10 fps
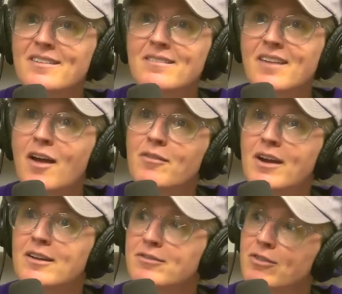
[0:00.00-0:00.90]
not
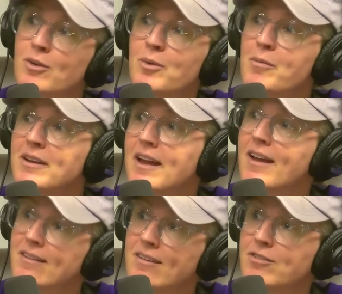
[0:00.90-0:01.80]
ready for a woman yet
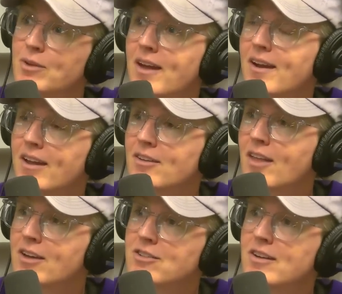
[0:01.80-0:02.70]
if you can't handle
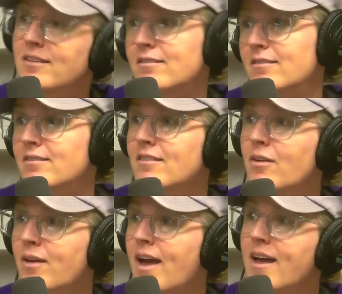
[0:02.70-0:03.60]
that shit. Yeah,
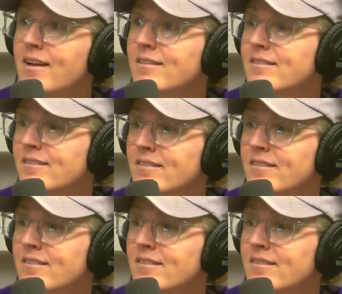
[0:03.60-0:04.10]
like okay? it's just part of